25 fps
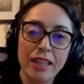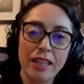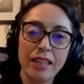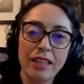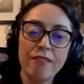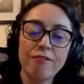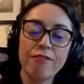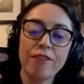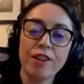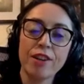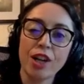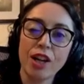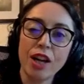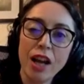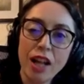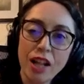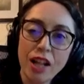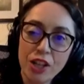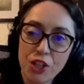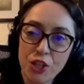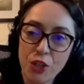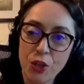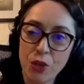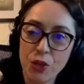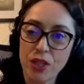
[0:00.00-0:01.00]
the different
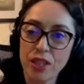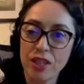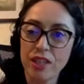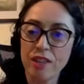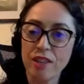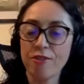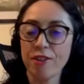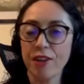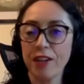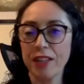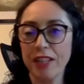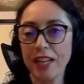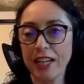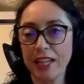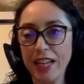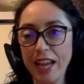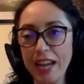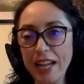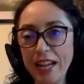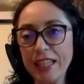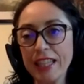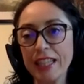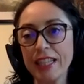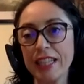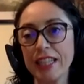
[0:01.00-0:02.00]
cultures, the different
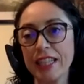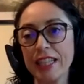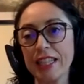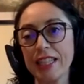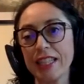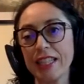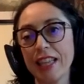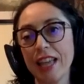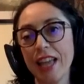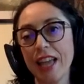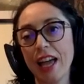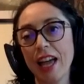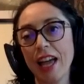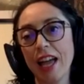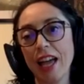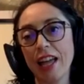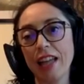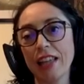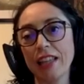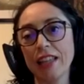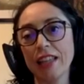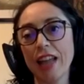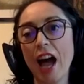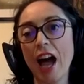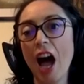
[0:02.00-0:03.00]
identities,
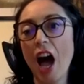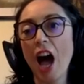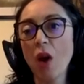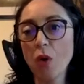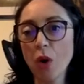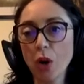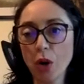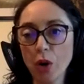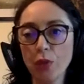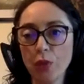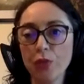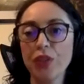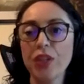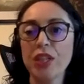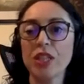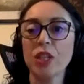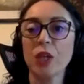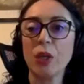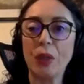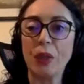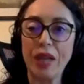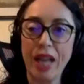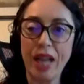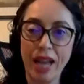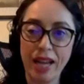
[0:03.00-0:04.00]
and how all of this
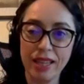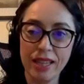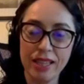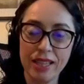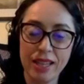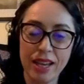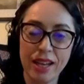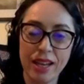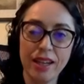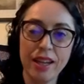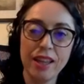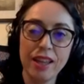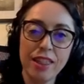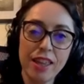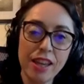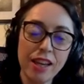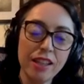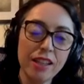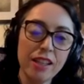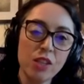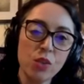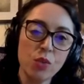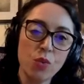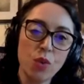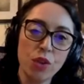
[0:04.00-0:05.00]
connects. And I
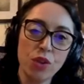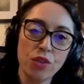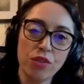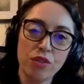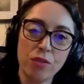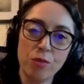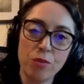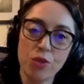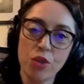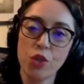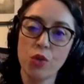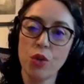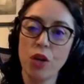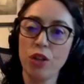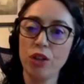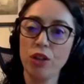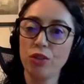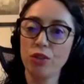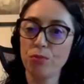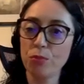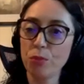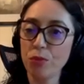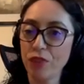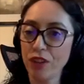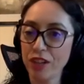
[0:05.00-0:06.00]
think this quote from
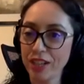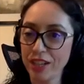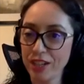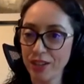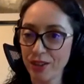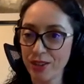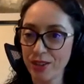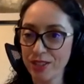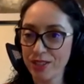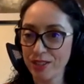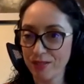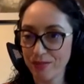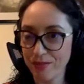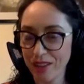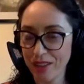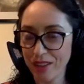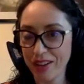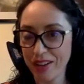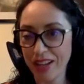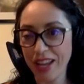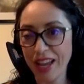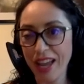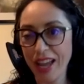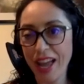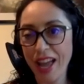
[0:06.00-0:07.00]
Gesualdo Bufalino is
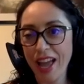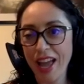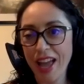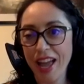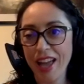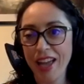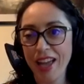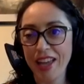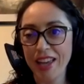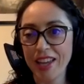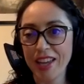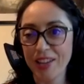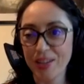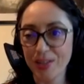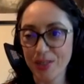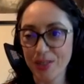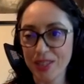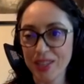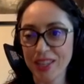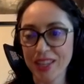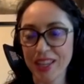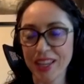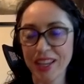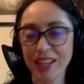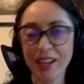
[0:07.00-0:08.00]
very
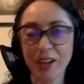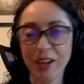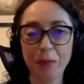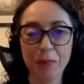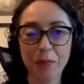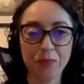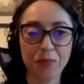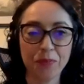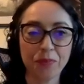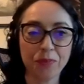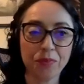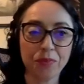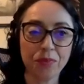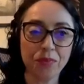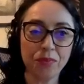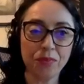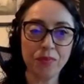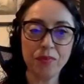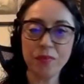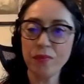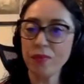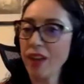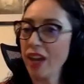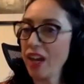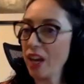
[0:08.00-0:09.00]
interesting
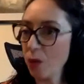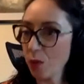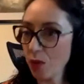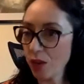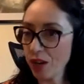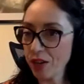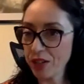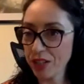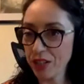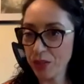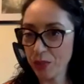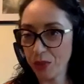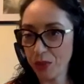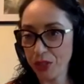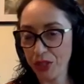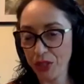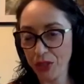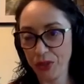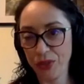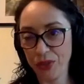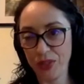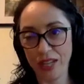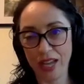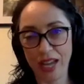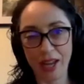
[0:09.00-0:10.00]
and I want to read it with
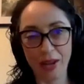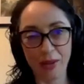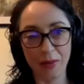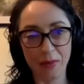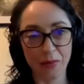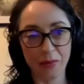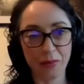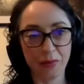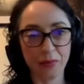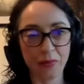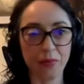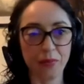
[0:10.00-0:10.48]
you today.